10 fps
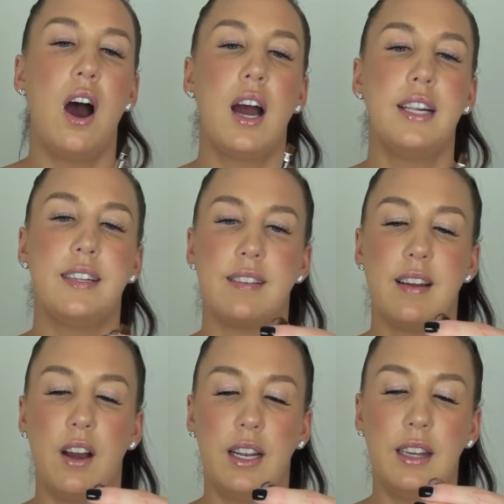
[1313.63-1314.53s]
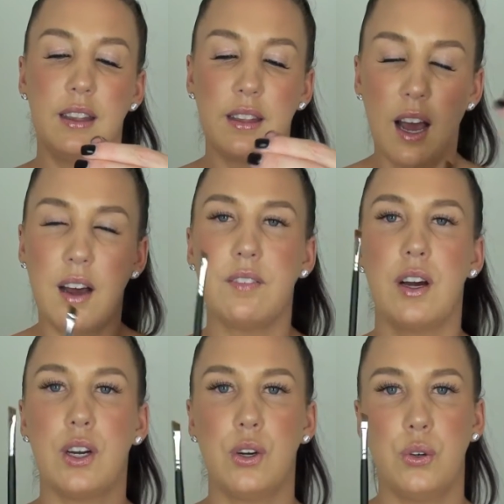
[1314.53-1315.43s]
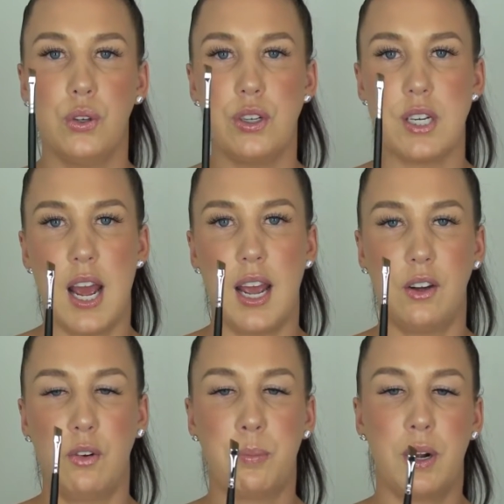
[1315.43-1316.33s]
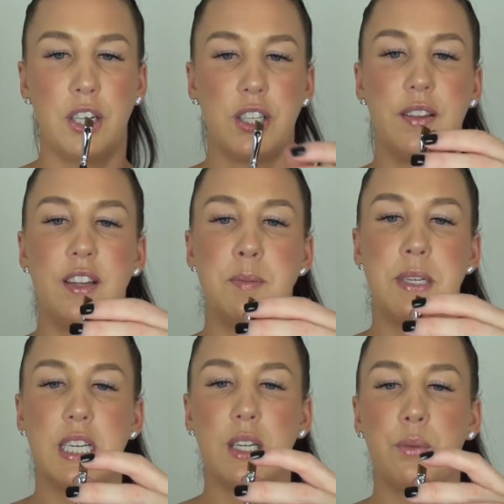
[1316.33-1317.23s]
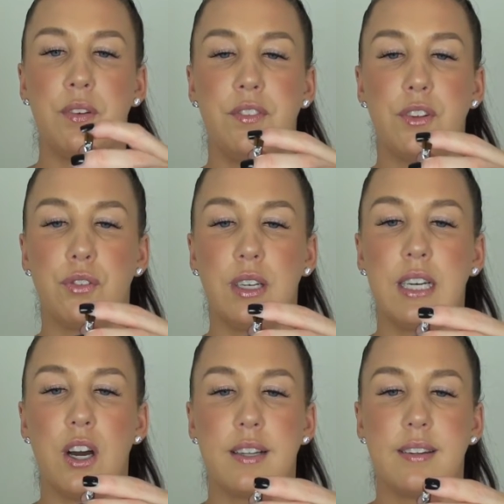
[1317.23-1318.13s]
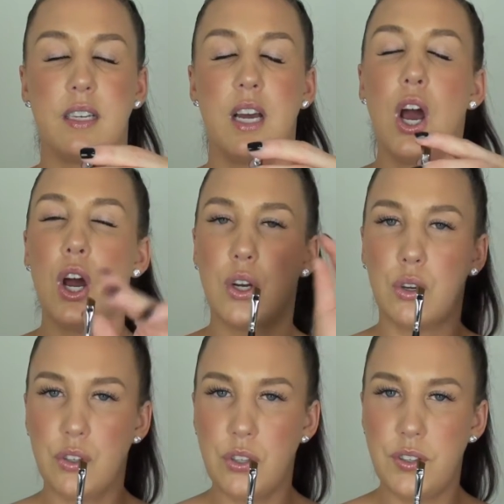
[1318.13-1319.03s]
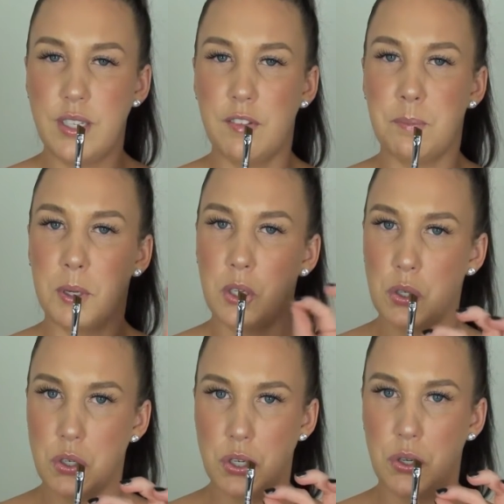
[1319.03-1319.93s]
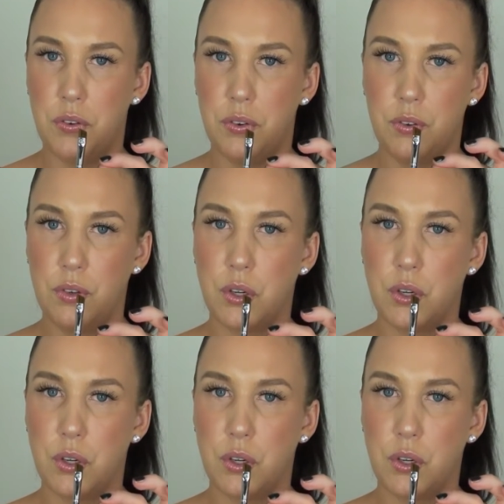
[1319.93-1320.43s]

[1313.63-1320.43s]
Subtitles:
I love a good angle brush, and this particular one feels really nice and not too stiff but not too